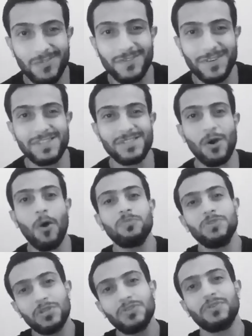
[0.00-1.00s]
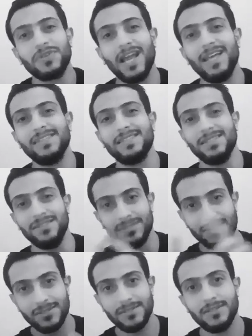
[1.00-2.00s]
with
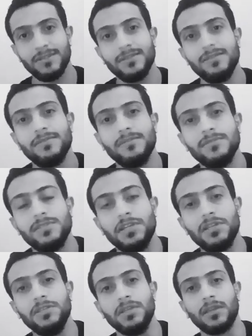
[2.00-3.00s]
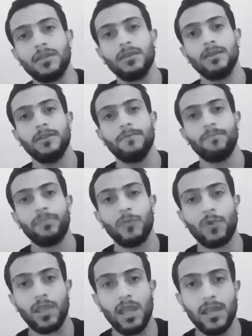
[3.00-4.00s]
object-oriented technique.
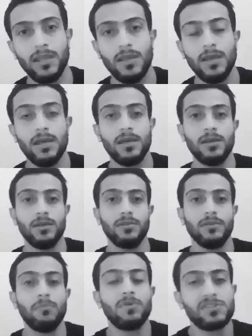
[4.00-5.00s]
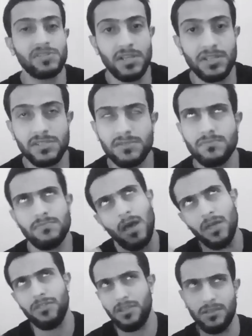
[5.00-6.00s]
Okay. Number six,
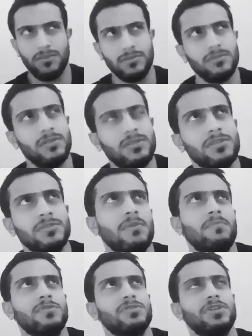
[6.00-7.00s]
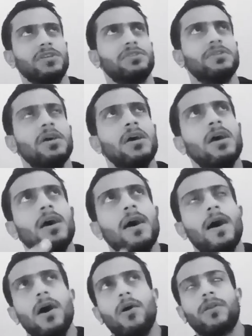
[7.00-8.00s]
I think it is number six.
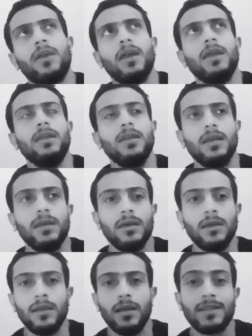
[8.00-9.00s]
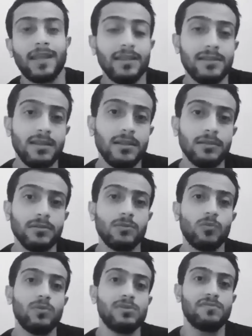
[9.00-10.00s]
Okay, uh, it can deal
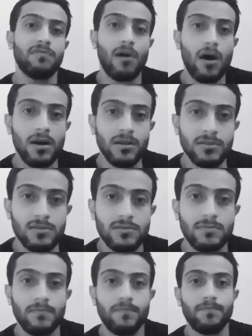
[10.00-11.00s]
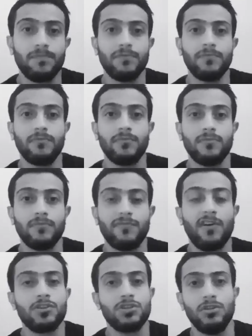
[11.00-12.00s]
with files,
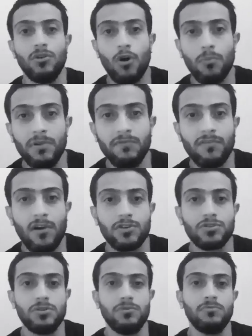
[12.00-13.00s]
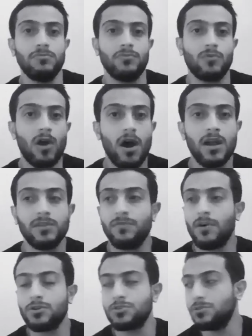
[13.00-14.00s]
function open, function write,
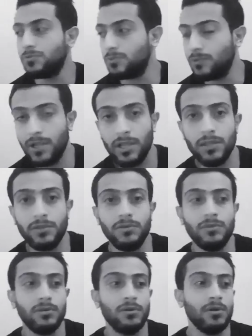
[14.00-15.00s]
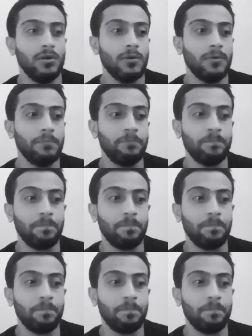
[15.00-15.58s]
function read. Uh,